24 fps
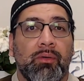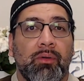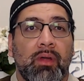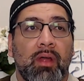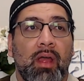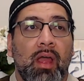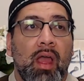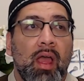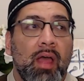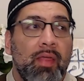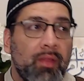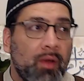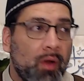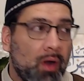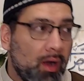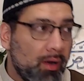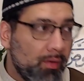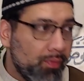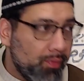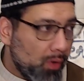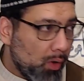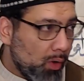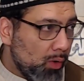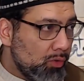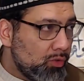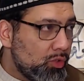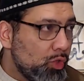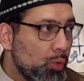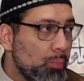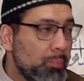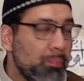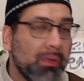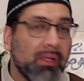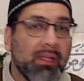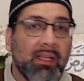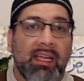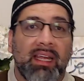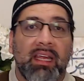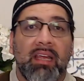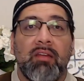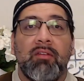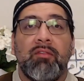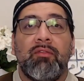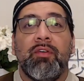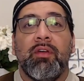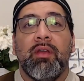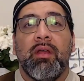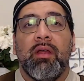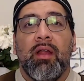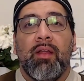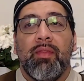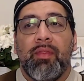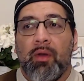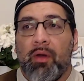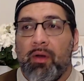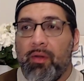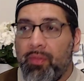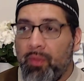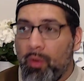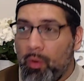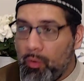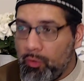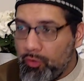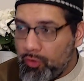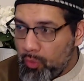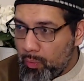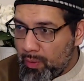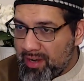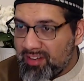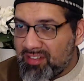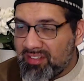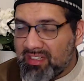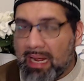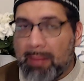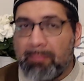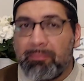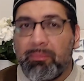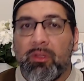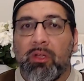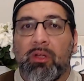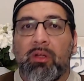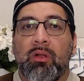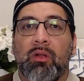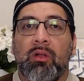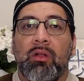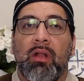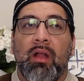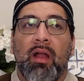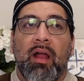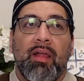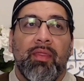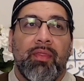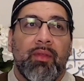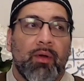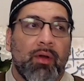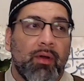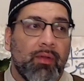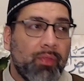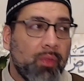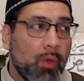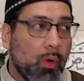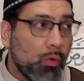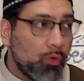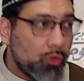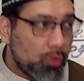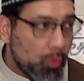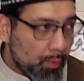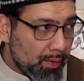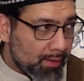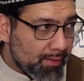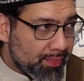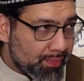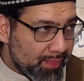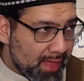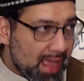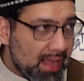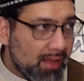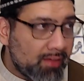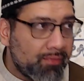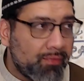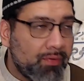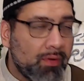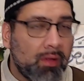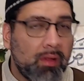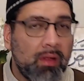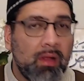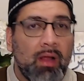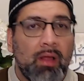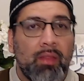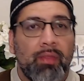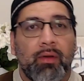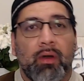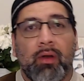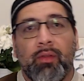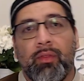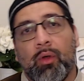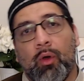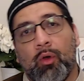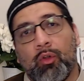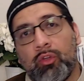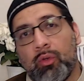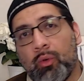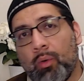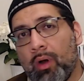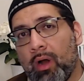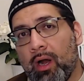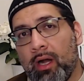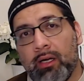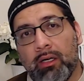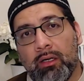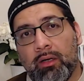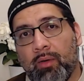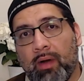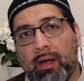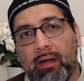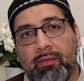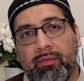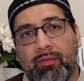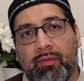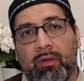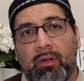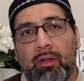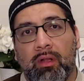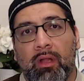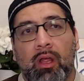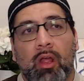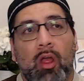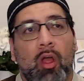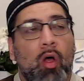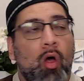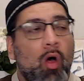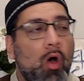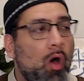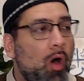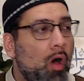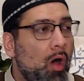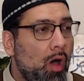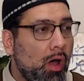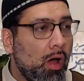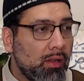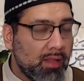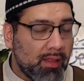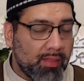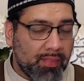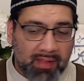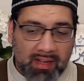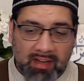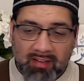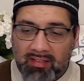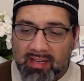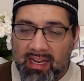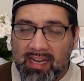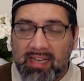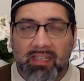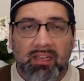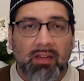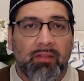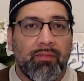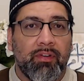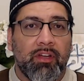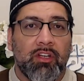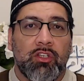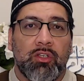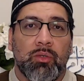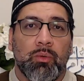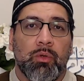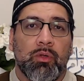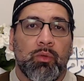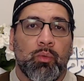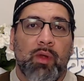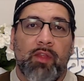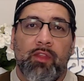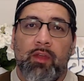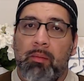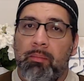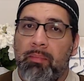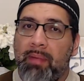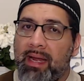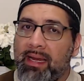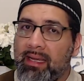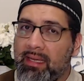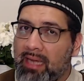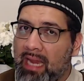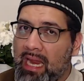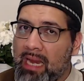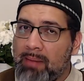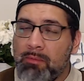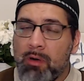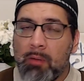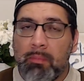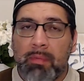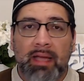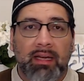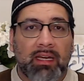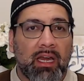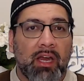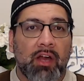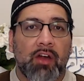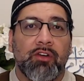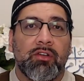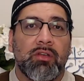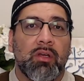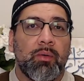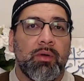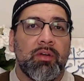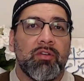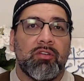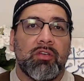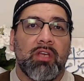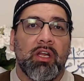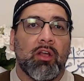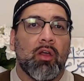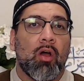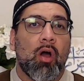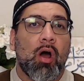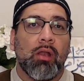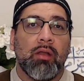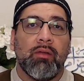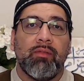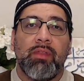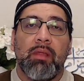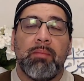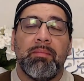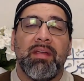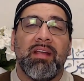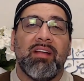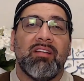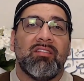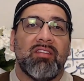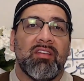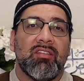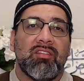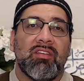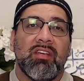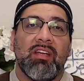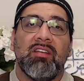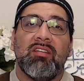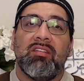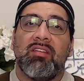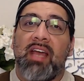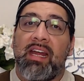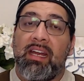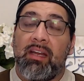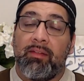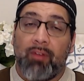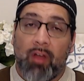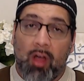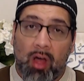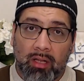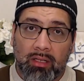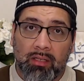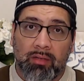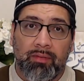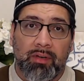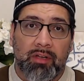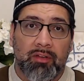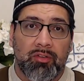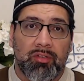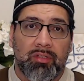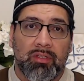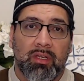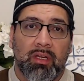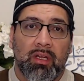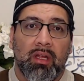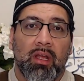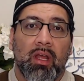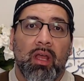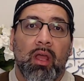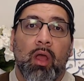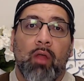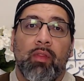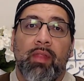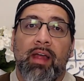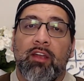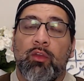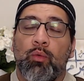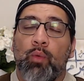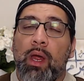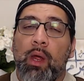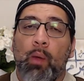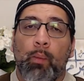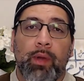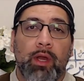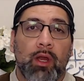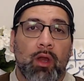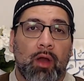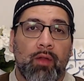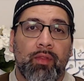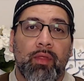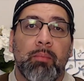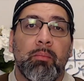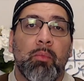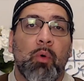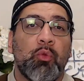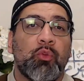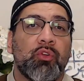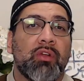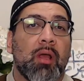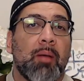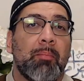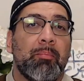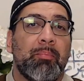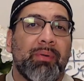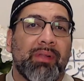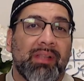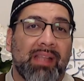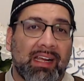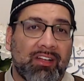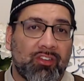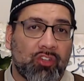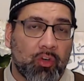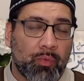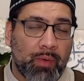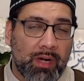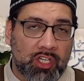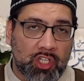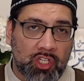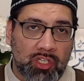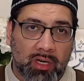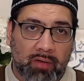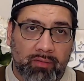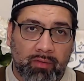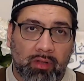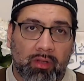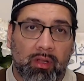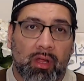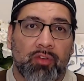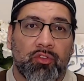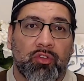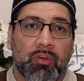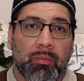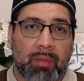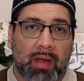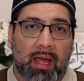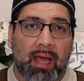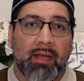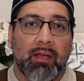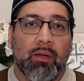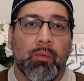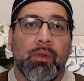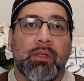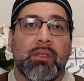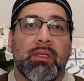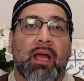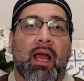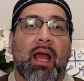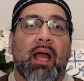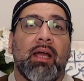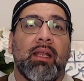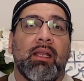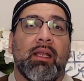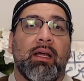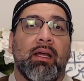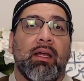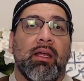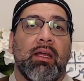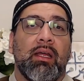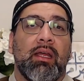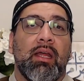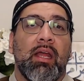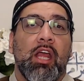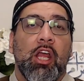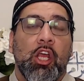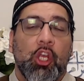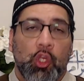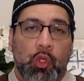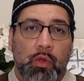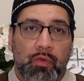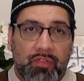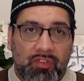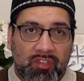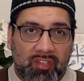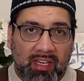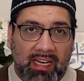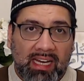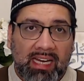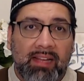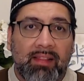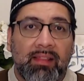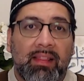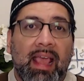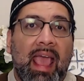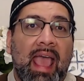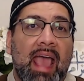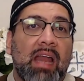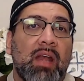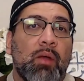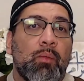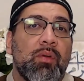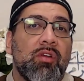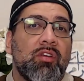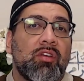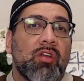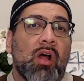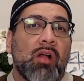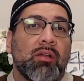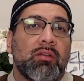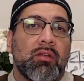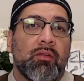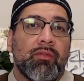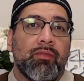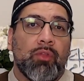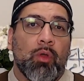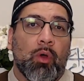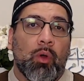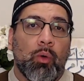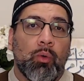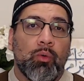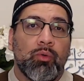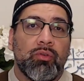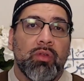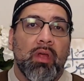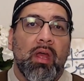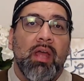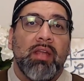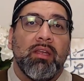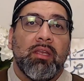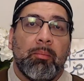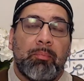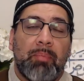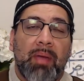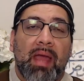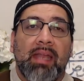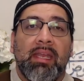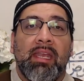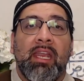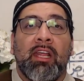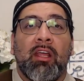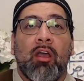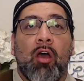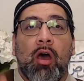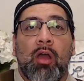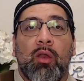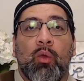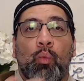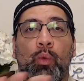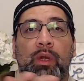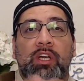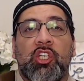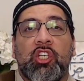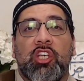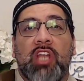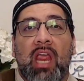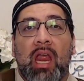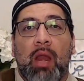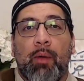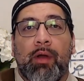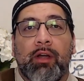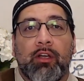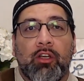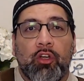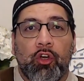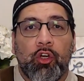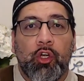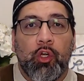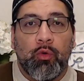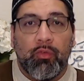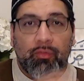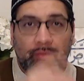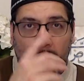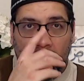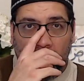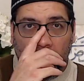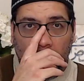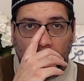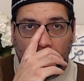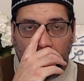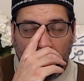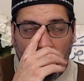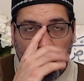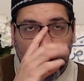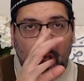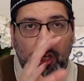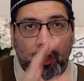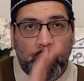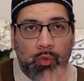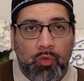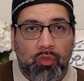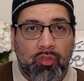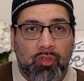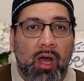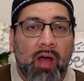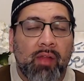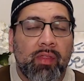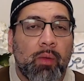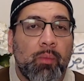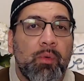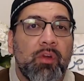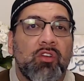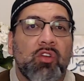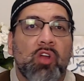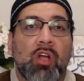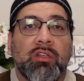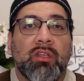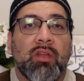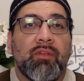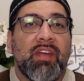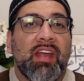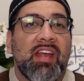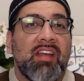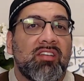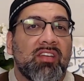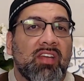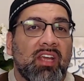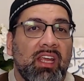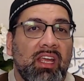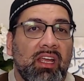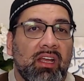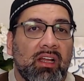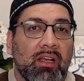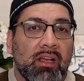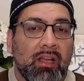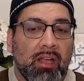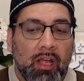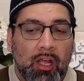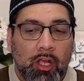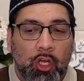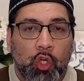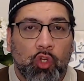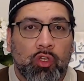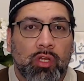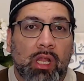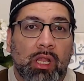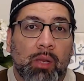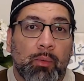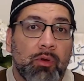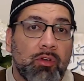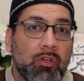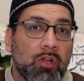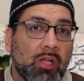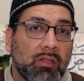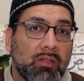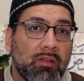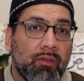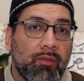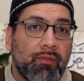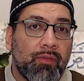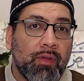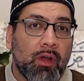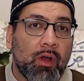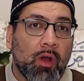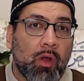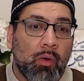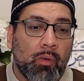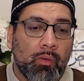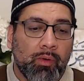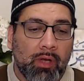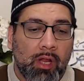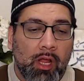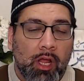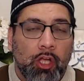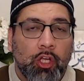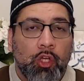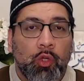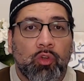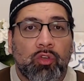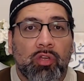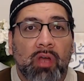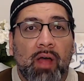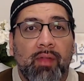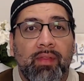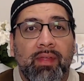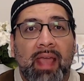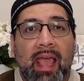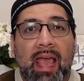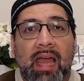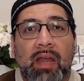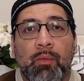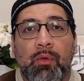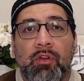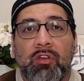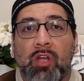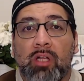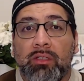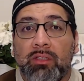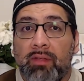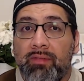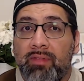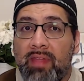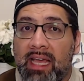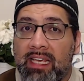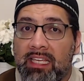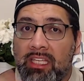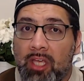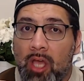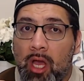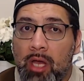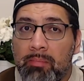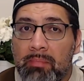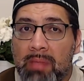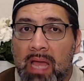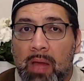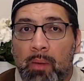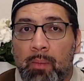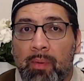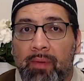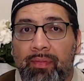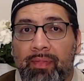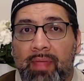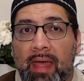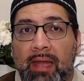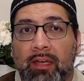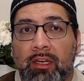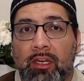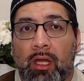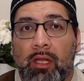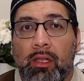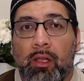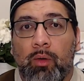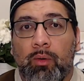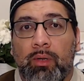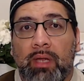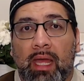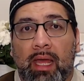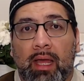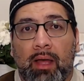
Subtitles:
There are those who believe. There are those who are skeptical. There are those who are thankful. There are those who are ungrateful. All of these individuals, whether by name or by characteristic, all of them exist inside of all of us. That's why we are the most complex creation of Allah subhanahu wa ta'ala. You've seen the end result of those depending on which character you followed. You saw the result of Hizqil. You saw the result of Fir'aun. You saw the end result of that young man with that yellow cow.